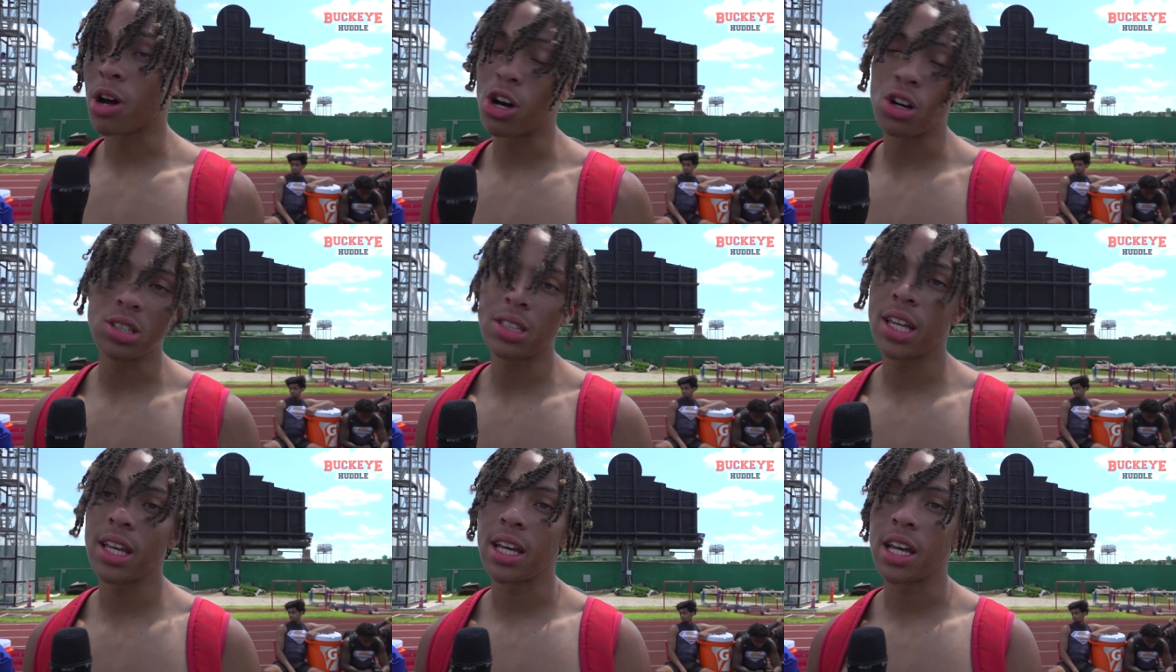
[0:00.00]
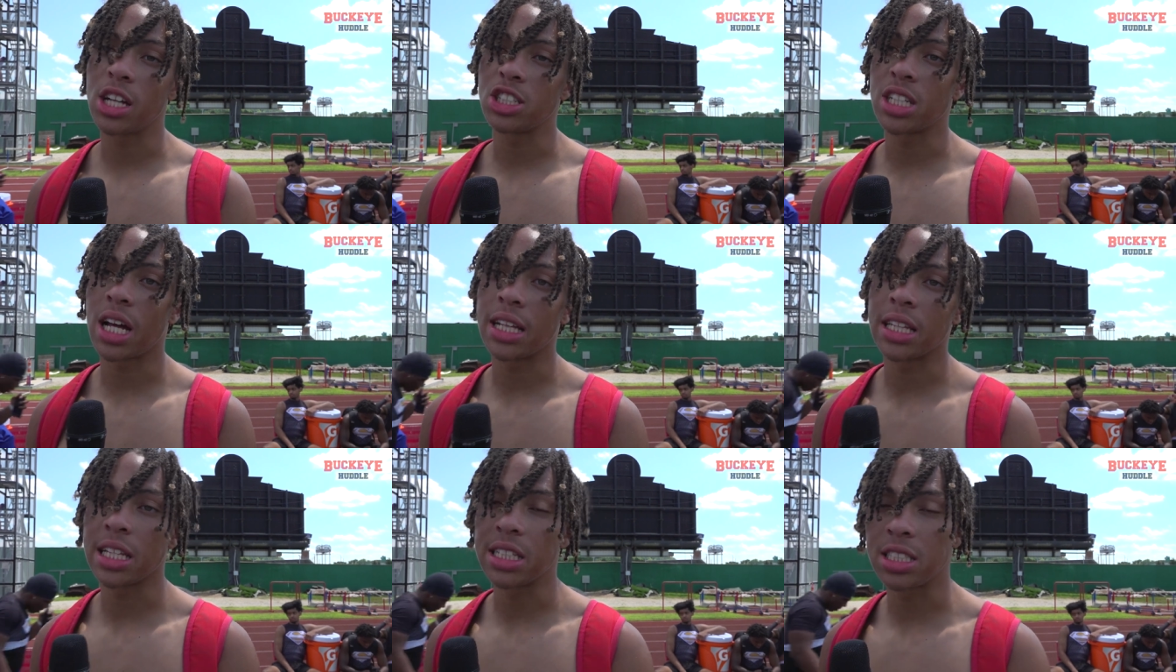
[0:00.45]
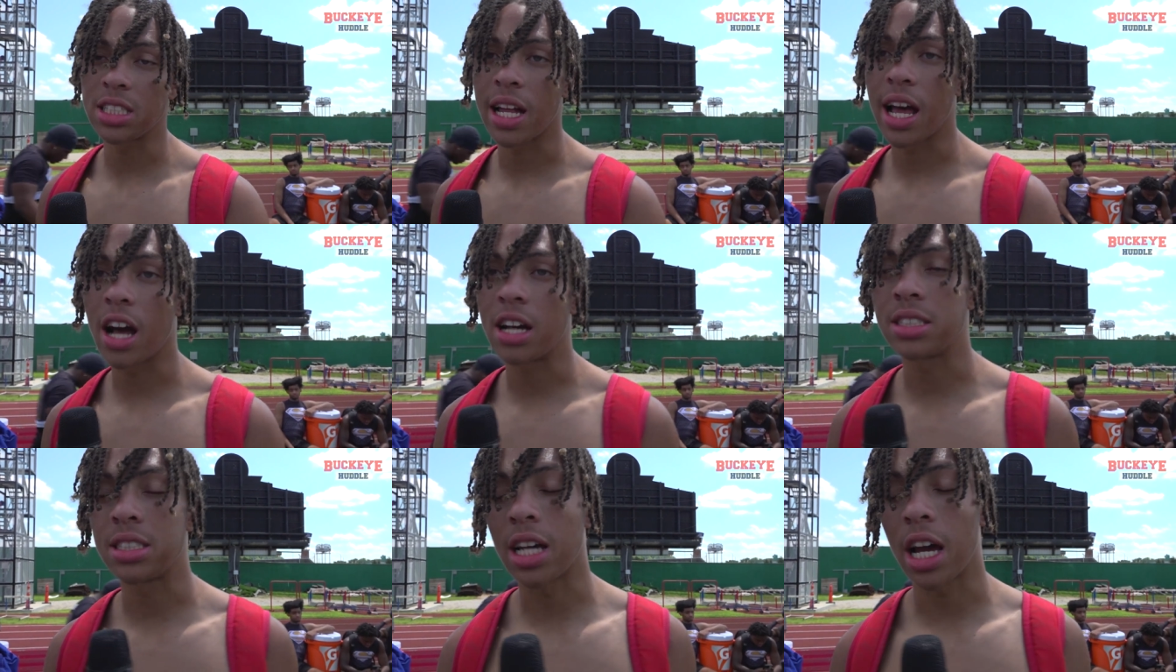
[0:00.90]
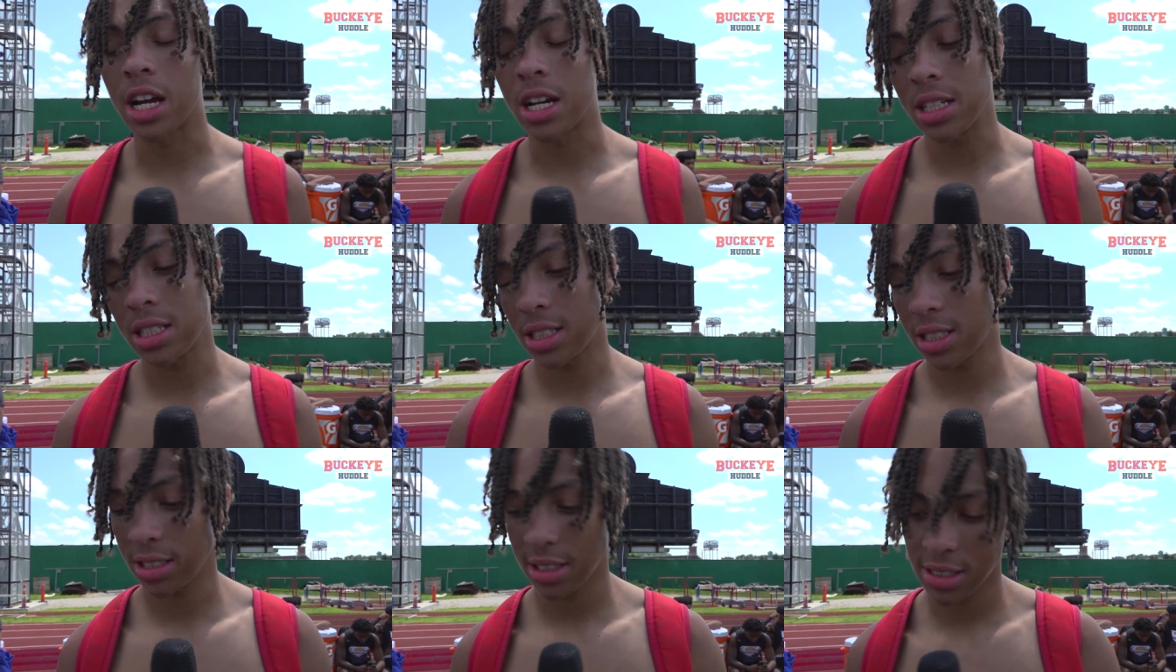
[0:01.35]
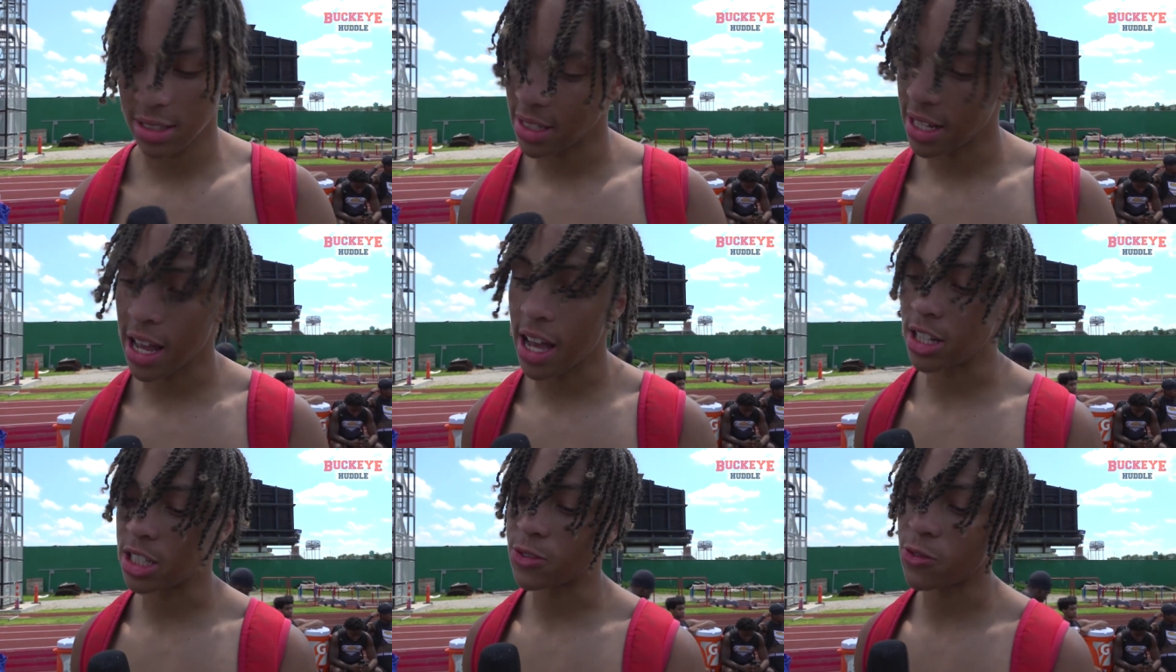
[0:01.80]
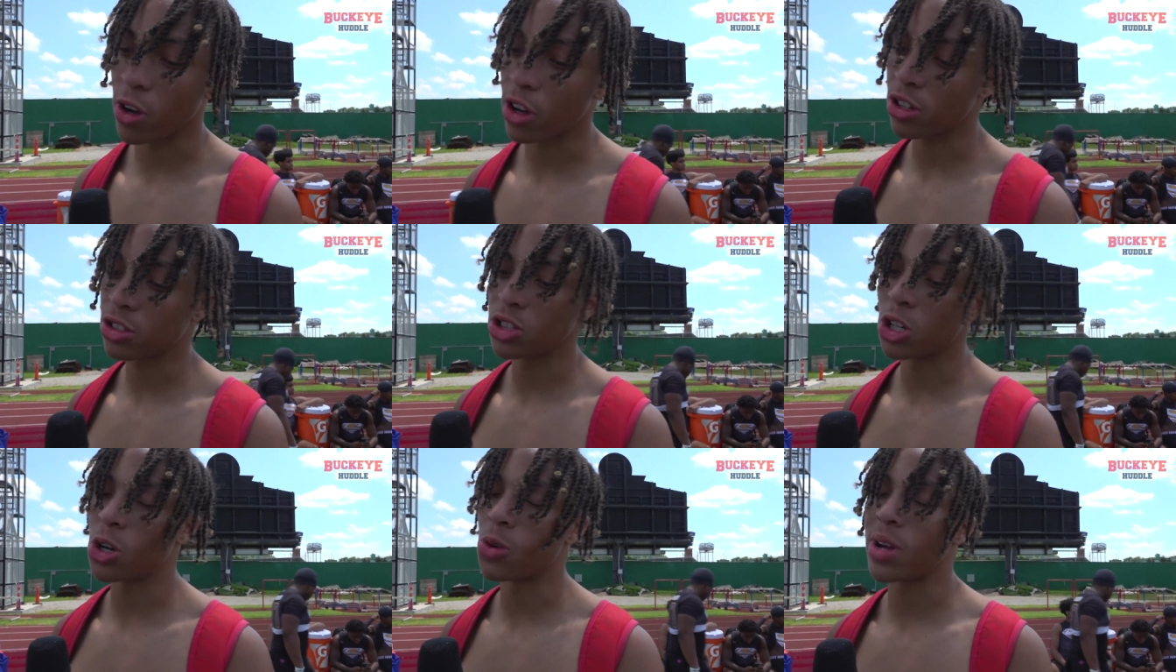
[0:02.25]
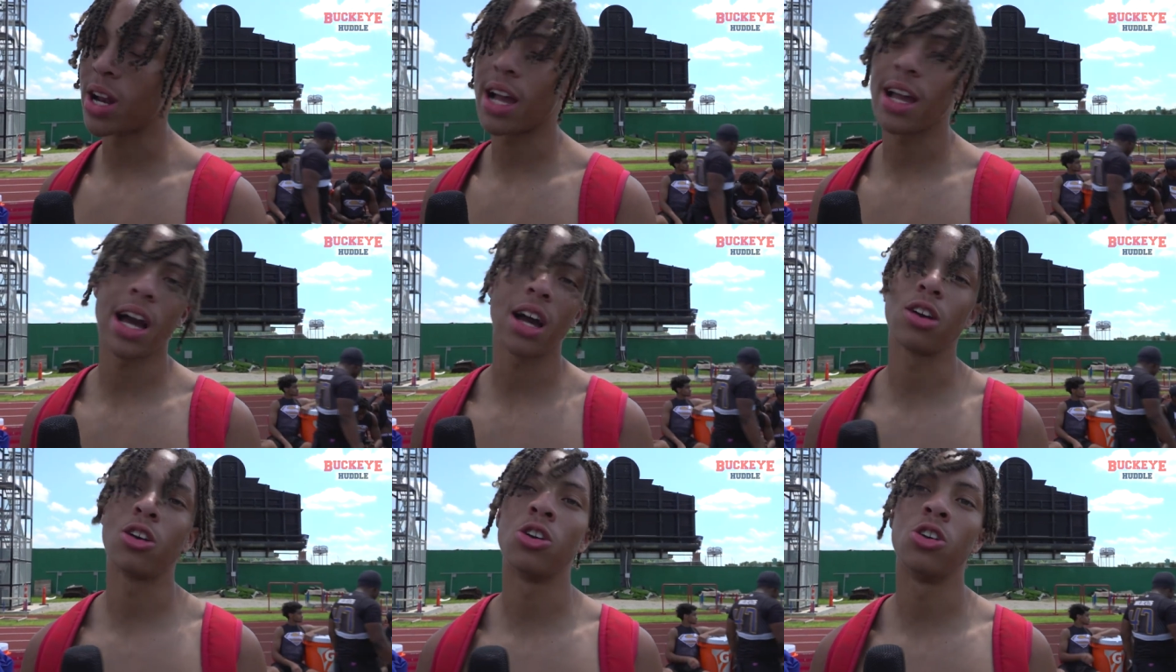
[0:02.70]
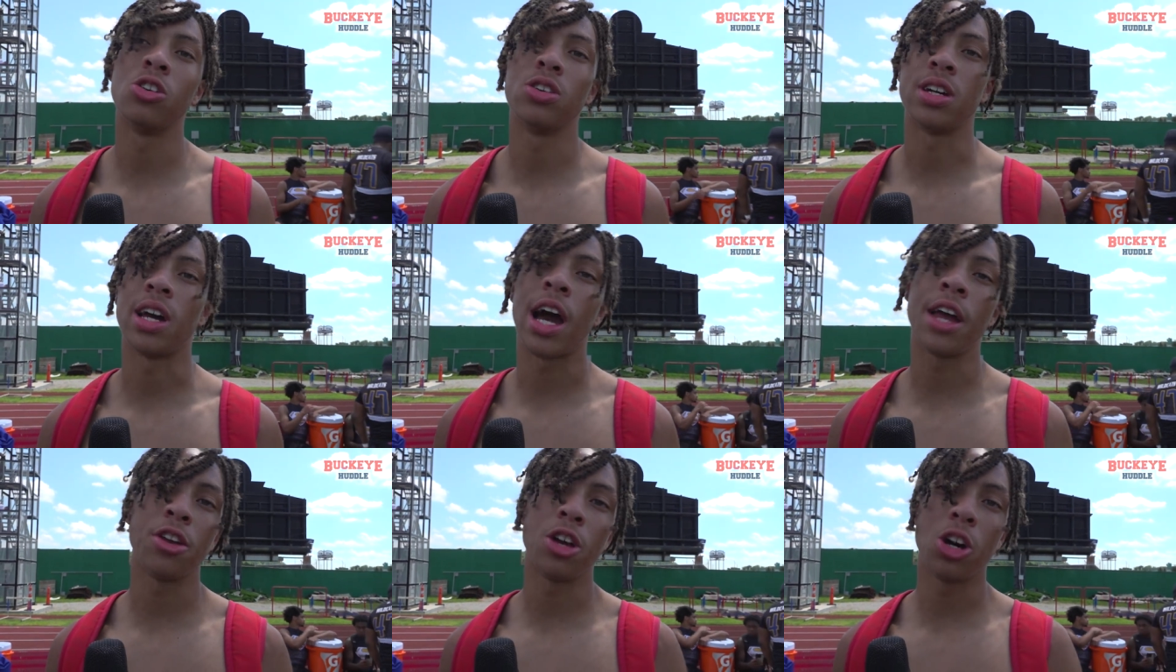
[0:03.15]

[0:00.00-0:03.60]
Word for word: my own thing. I try to listen to outsiders. I just focus on what I got going. I